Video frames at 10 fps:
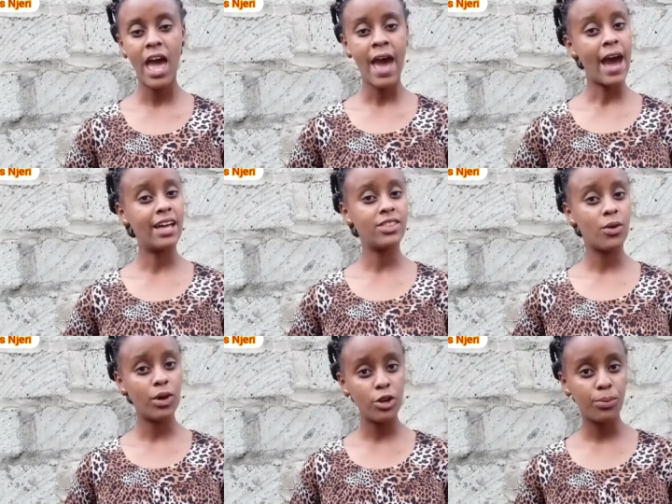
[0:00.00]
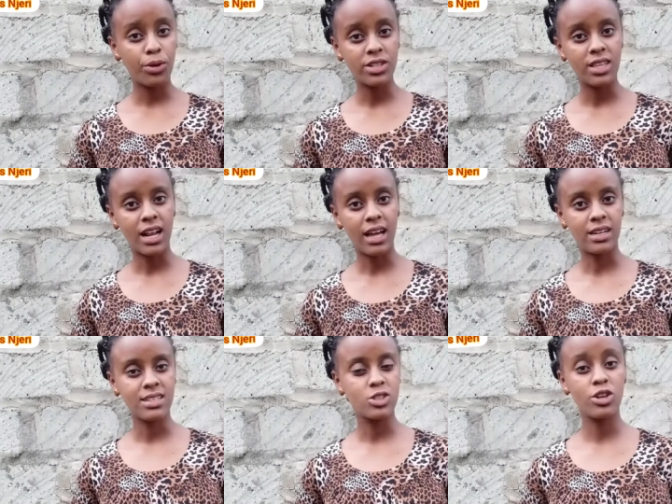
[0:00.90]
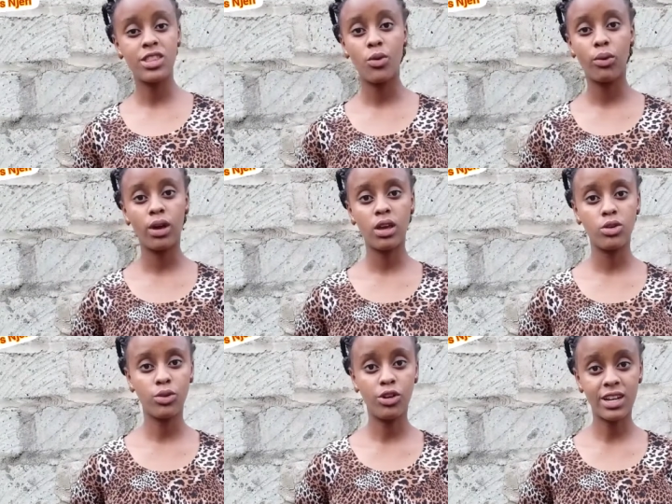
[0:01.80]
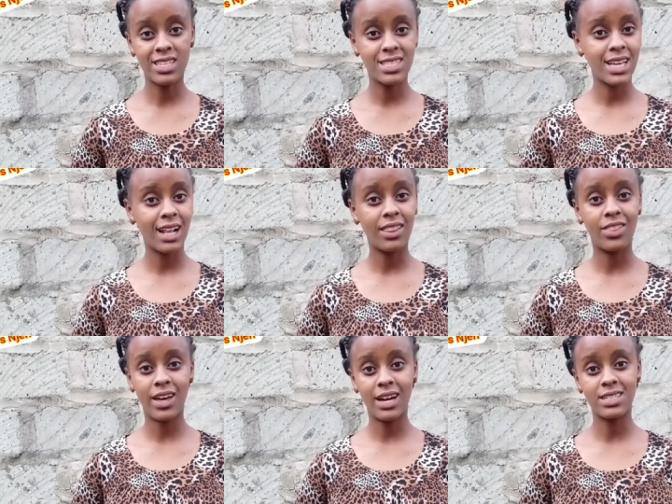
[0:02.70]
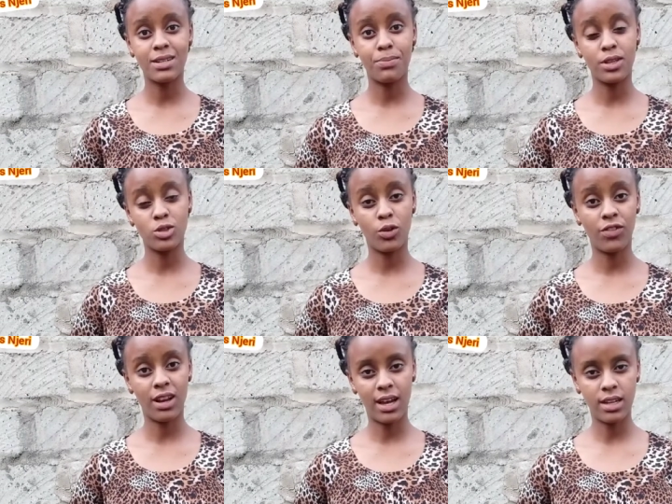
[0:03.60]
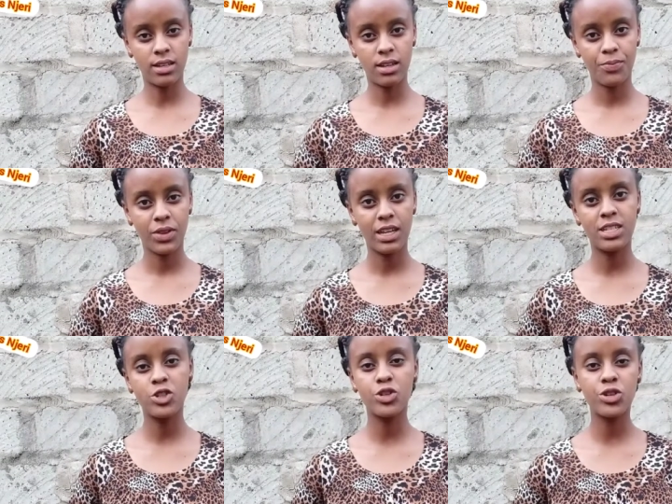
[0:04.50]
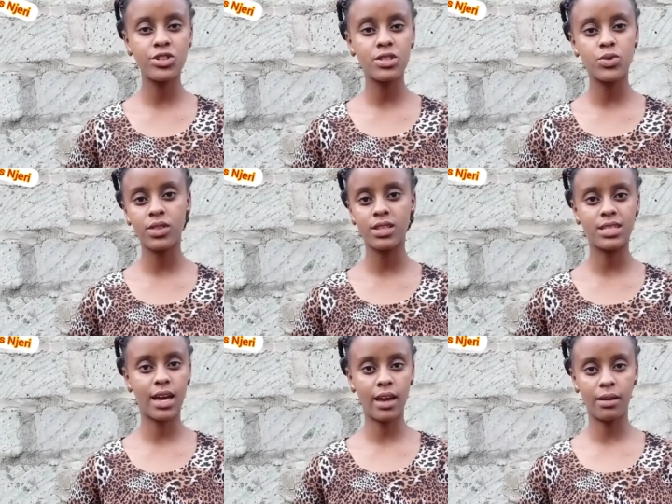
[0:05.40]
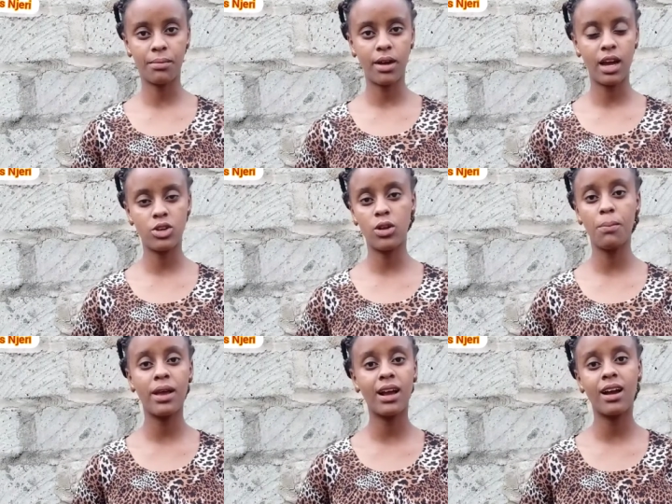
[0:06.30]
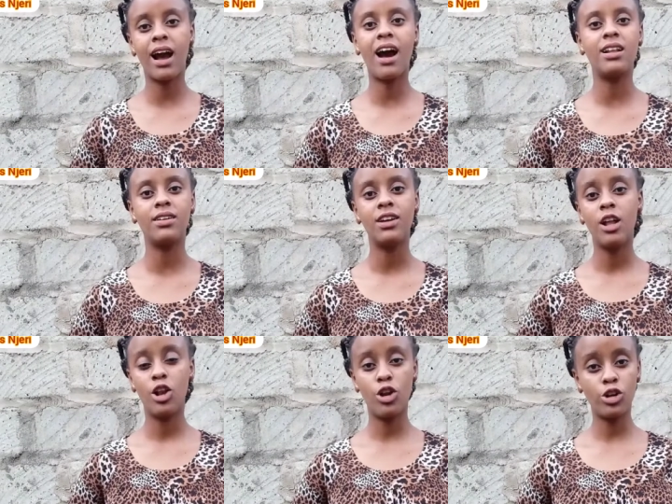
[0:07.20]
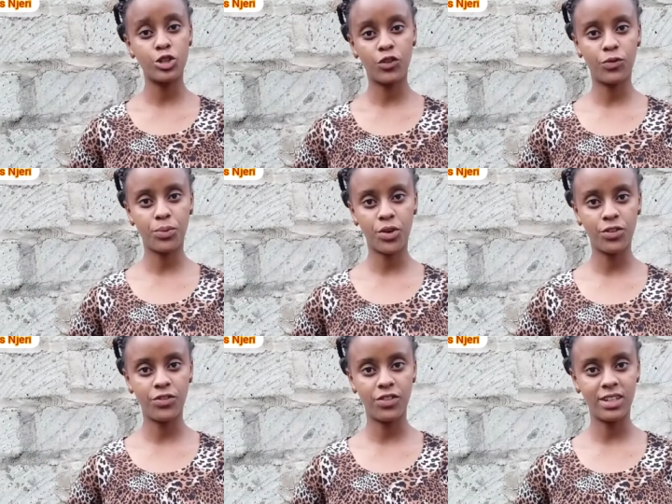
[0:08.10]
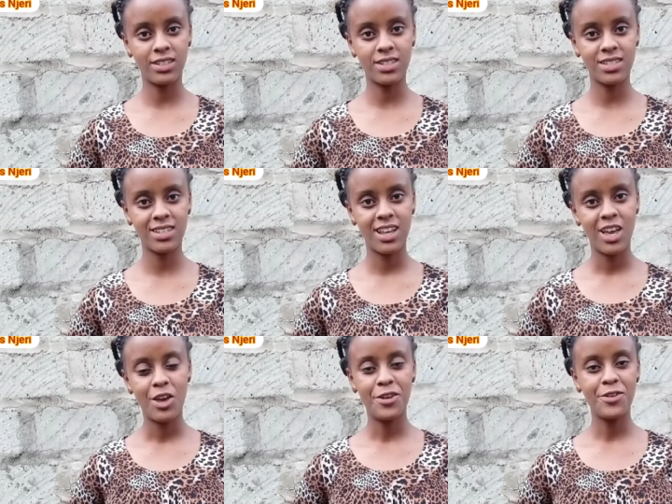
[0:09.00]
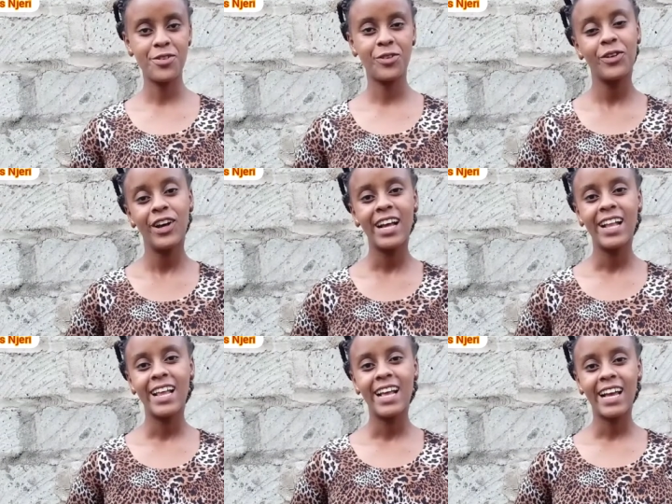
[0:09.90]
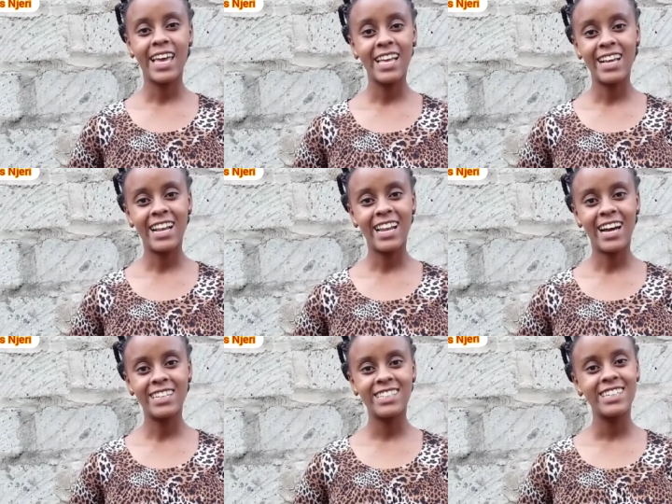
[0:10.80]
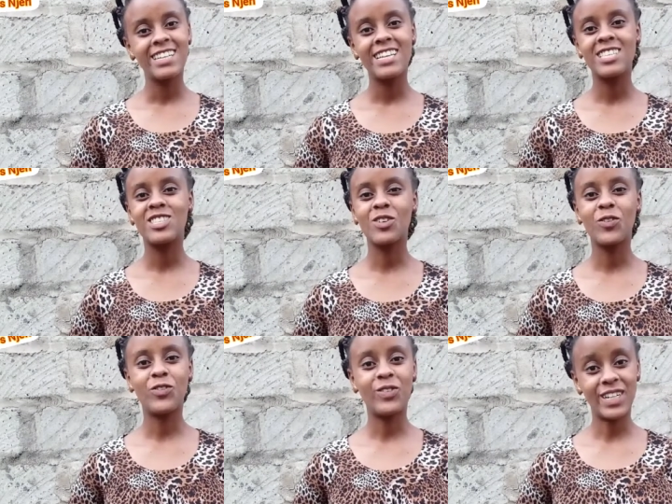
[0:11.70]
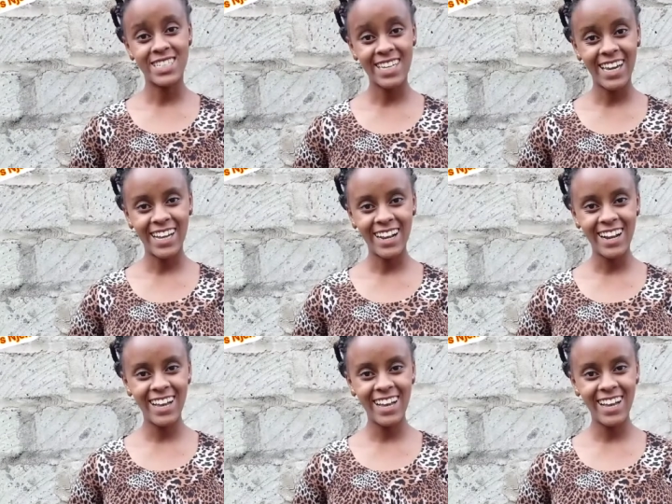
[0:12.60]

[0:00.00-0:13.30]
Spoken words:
and the way you bought the land is not the way you're gonna sell that piece of land. It grows with time and you'll make a lot of profit. Kenya land, it's so fertile.